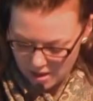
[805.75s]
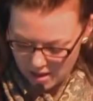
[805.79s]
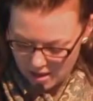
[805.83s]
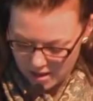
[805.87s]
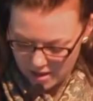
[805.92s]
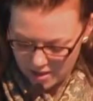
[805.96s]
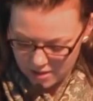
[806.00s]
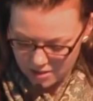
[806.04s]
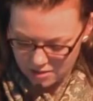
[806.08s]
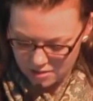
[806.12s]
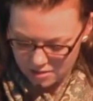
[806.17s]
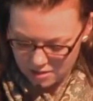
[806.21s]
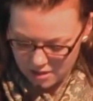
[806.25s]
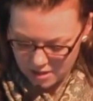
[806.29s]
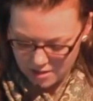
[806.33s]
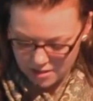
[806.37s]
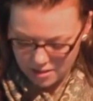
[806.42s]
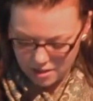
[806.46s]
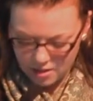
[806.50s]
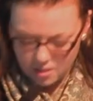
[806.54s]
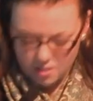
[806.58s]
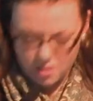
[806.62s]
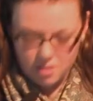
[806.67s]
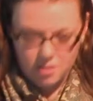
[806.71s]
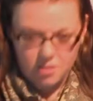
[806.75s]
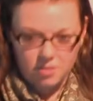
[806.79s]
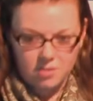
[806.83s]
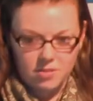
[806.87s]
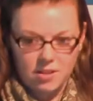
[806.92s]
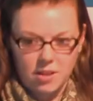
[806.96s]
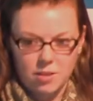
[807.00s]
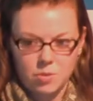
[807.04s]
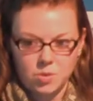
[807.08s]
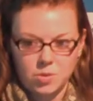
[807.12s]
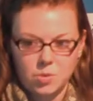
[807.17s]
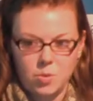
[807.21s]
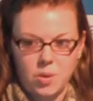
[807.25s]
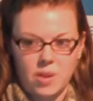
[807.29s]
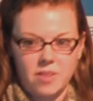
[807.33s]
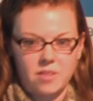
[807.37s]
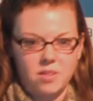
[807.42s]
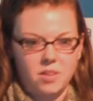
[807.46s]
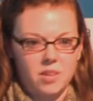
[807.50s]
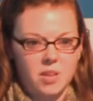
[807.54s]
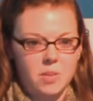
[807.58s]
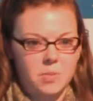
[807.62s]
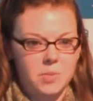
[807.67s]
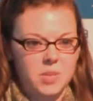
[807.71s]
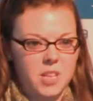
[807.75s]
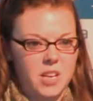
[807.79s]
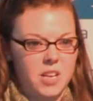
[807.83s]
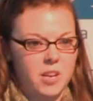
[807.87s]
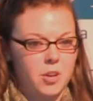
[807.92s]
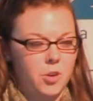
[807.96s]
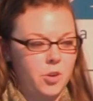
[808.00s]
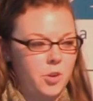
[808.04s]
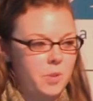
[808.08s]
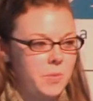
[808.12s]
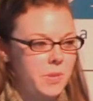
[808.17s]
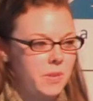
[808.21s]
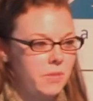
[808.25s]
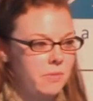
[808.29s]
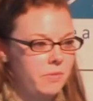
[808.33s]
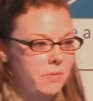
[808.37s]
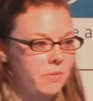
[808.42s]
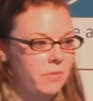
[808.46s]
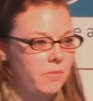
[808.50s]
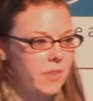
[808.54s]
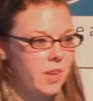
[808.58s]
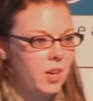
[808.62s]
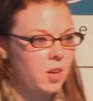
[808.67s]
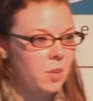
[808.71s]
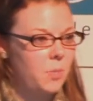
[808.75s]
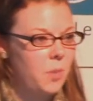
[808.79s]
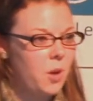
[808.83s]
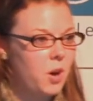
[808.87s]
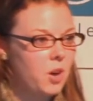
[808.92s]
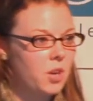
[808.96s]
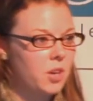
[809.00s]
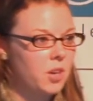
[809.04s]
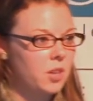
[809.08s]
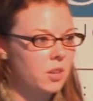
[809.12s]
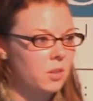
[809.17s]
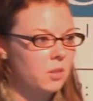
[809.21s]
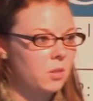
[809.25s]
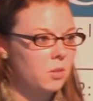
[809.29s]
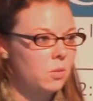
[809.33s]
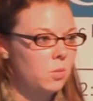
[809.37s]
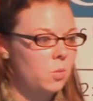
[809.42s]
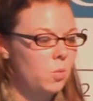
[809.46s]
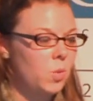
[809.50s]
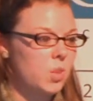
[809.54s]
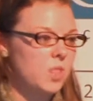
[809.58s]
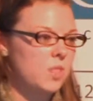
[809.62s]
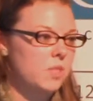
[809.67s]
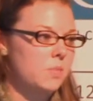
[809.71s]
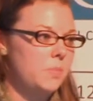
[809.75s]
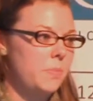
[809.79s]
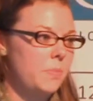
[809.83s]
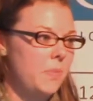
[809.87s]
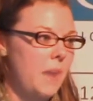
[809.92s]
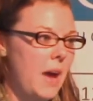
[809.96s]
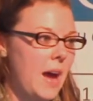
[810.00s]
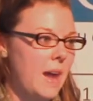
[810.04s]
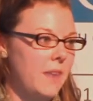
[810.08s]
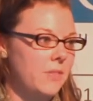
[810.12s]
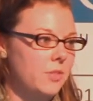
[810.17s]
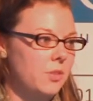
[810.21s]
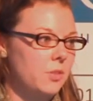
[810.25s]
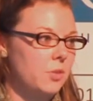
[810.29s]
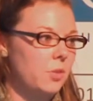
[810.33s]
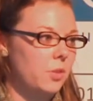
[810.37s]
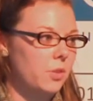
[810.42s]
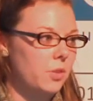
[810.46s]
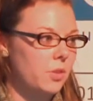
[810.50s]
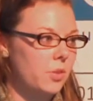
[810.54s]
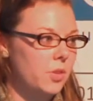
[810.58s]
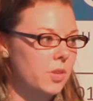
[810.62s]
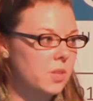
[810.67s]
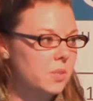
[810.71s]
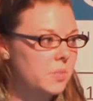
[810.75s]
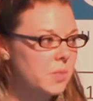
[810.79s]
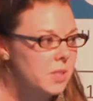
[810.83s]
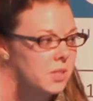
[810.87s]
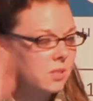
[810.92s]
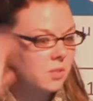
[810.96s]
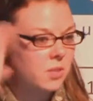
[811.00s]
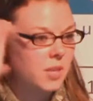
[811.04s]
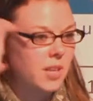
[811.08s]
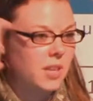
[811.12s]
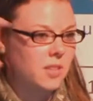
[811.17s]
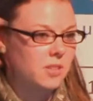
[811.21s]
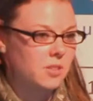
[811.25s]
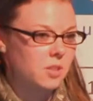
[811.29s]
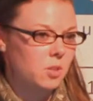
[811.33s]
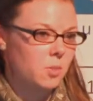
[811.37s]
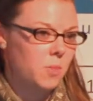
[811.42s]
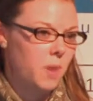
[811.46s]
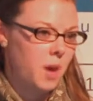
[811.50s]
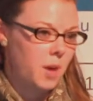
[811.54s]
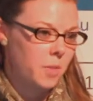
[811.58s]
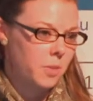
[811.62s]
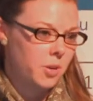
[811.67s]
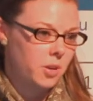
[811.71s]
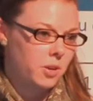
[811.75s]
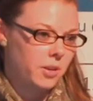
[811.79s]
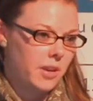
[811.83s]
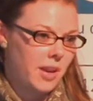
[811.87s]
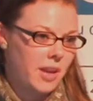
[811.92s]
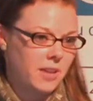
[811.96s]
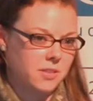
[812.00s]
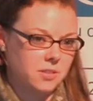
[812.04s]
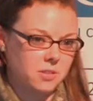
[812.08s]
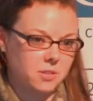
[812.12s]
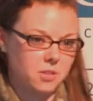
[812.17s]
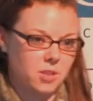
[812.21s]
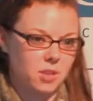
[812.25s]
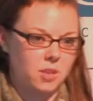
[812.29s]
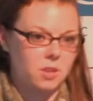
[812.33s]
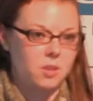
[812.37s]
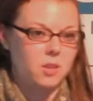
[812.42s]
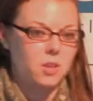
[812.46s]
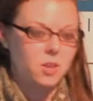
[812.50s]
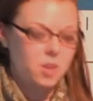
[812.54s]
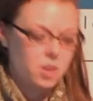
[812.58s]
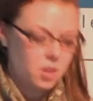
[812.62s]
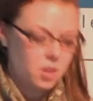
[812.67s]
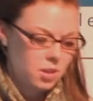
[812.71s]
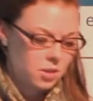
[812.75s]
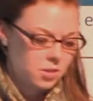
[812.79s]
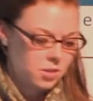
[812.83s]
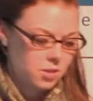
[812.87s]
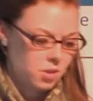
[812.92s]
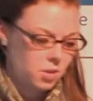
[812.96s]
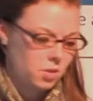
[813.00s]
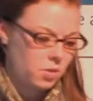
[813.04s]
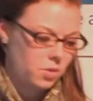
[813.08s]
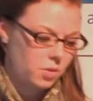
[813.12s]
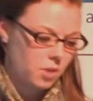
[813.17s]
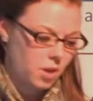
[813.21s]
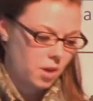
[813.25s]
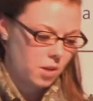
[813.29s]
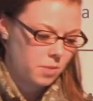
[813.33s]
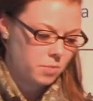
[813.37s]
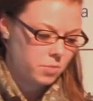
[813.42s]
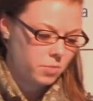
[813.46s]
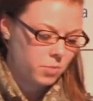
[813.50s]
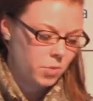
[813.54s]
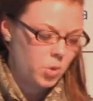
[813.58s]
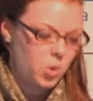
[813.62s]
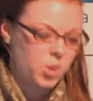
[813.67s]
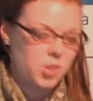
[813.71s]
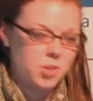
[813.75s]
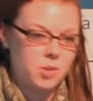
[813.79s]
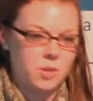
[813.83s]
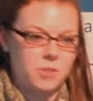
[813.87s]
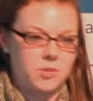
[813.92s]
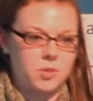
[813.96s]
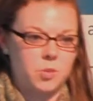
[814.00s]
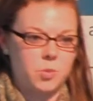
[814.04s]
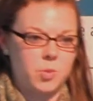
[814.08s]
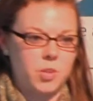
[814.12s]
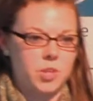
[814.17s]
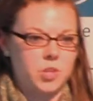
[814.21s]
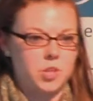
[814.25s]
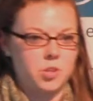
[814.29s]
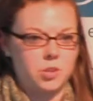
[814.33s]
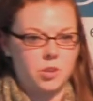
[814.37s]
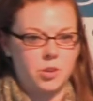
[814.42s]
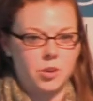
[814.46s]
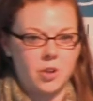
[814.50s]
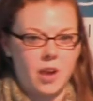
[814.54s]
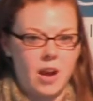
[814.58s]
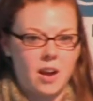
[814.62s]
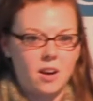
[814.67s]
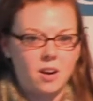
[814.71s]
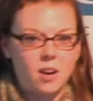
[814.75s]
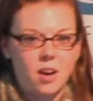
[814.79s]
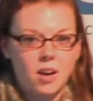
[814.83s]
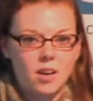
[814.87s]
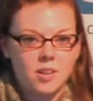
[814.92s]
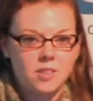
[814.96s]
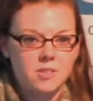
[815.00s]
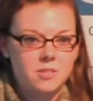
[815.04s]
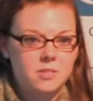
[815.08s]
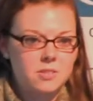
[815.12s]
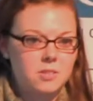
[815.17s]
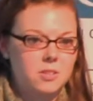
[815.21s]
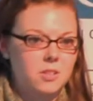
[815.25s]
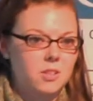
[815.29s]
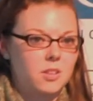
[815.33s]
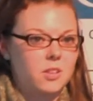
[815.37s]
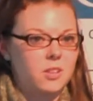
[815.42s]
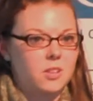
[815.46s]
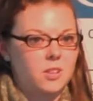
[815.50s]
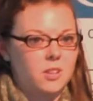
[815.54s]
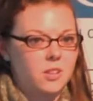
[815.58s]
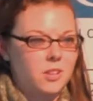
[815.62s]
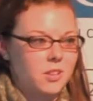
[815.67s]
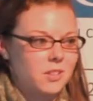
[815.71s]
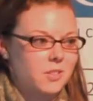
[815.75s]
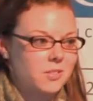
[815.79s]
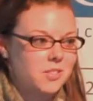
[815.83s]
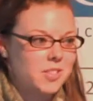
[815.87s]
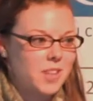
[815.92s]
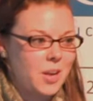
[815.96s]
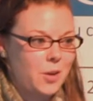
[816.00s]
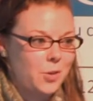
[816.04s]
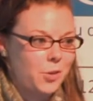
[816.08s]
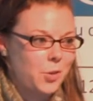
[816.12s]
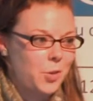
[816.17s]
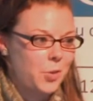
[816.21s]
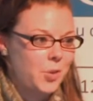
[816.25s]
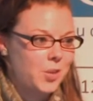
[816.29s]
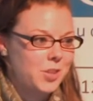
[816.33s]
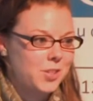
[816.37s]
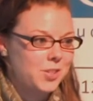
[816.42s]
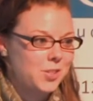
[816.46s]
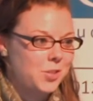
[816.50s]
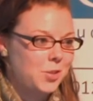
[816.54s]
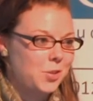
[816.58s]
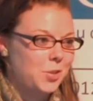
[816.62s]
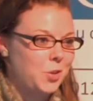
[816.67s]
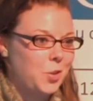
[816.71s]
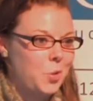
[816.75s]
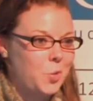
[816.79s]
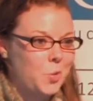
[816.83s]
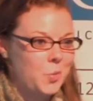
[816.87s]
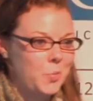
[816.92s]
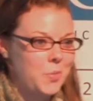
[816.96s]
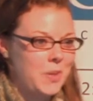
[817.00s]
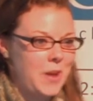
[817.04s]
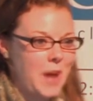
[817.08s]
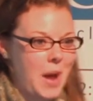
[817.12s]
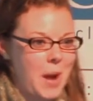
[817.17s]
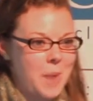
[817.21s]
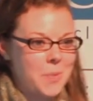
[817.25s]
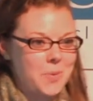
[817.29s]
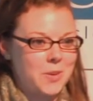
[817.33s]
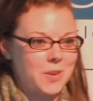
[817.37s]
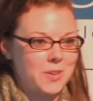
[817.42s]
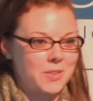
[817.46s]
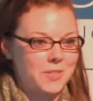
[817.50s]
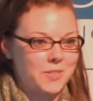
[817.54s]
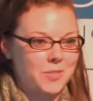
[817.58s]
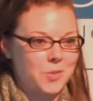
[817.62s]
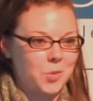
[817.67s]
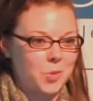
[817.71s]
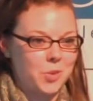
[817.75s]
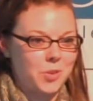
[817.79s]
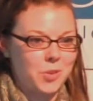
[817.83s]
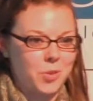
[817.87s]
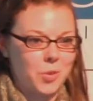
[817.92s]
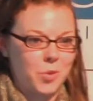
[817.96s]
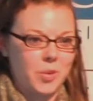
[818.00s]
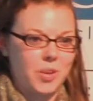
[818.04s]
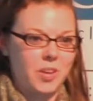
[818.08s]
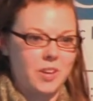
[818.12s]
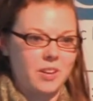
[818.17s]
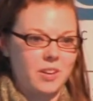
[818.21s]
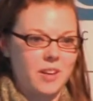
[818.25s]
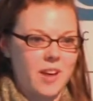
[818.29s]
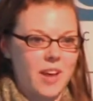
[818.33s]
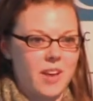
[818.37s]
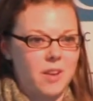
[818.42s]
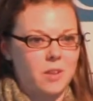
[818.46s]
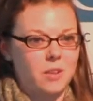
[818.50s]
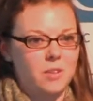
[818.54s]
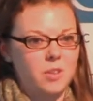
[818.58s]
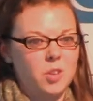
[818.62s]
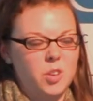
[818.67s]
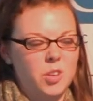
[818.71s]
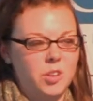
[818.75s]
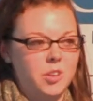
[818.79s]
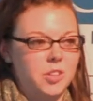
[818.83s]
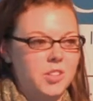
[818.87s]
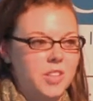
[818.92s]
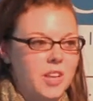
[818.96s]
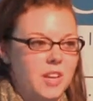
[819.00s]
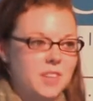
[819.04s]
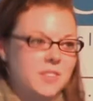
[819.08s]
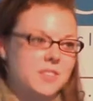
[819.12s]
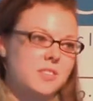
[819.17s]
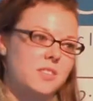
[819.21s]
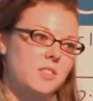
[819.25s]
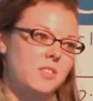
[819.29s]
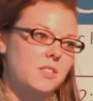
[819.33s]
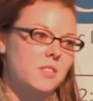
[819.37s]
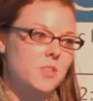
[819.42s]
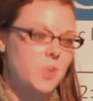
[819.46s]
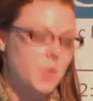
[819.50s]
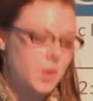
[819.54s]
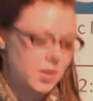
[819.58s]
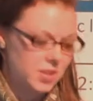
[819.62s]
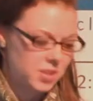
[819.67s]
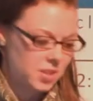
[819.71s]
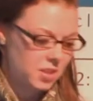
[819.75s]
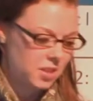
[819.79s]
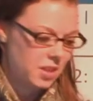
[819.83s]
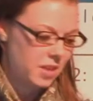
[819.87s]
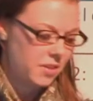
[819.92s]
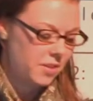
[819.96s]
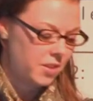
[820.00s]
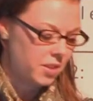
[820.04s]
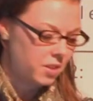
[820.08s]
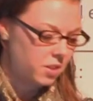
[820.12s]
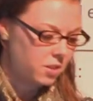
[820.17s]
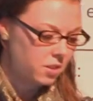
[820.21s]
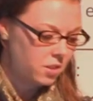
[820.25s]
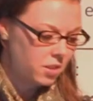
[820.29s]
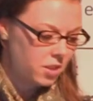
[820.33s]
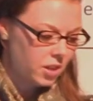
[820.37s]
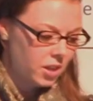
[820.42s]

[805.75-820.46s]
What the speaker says: And I think that was why the Leap Day Agreement fell apart, was after North Korea's missile test, Obama canceled it. So you also have to reassure your allies, and South Korea certainly wouldn't be happy if North Korea had a nuclear test and the U.S. did nothing.